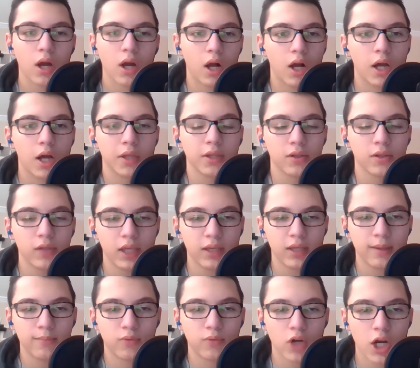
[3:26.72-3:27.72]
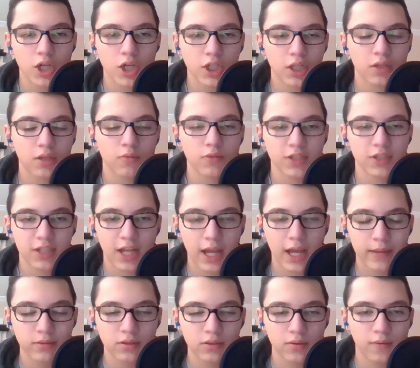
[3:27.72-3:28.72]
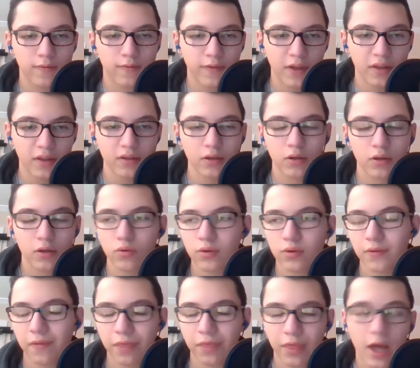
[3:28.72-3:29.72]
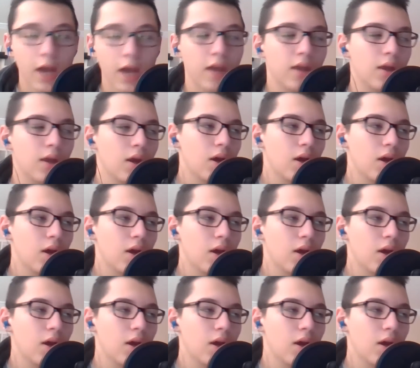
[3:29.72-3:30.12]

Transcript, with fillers: Uh, the Lincoln Project was an absolute failure. Who would have thought?